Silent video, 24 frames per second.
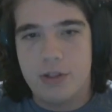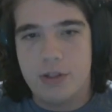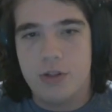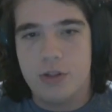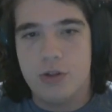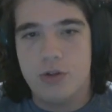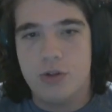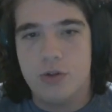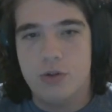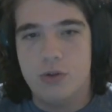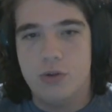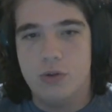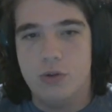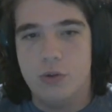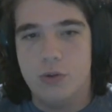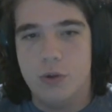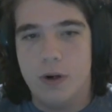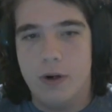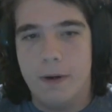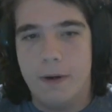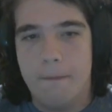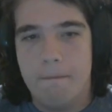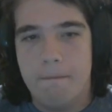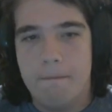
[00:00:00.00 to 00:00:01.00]

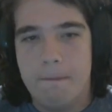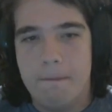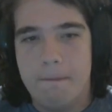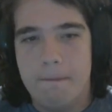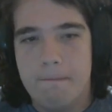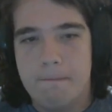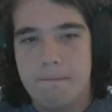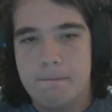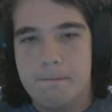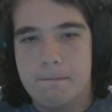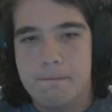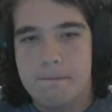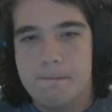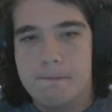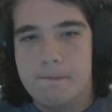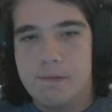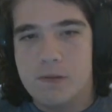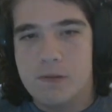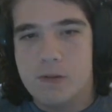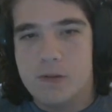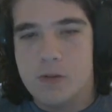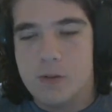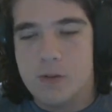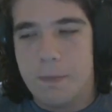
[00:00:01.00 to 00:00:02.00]
to
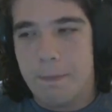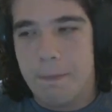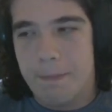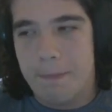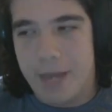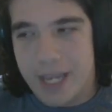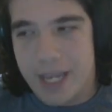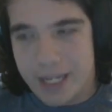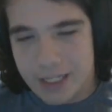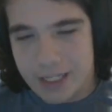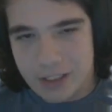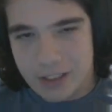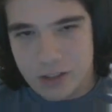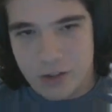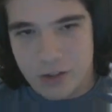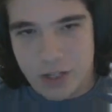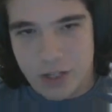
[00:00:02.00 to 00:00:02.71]
make it so